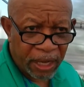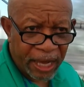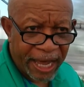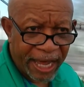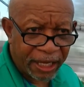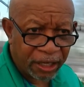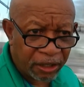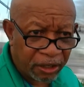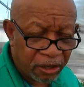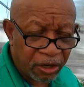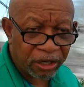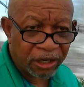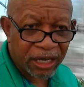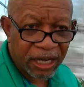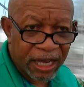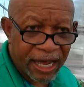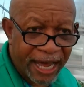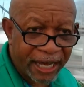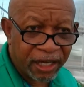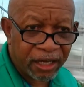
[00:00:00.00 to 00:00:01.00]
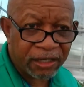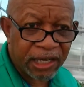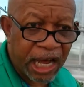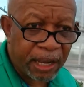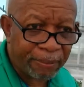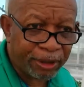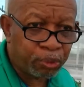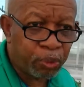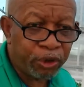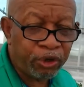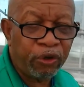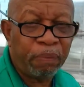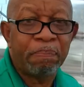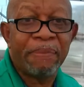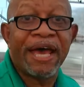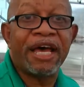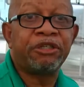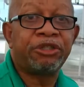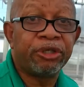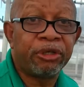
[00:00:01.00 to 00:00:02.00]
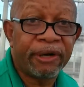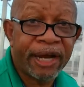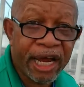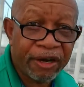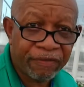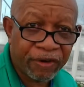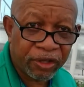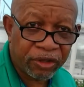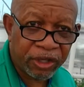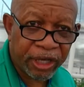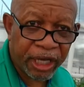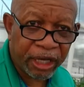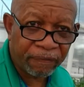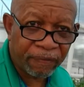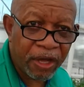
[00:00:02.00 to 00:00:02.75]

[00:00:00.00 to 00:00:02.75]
and good economics where you measure everything.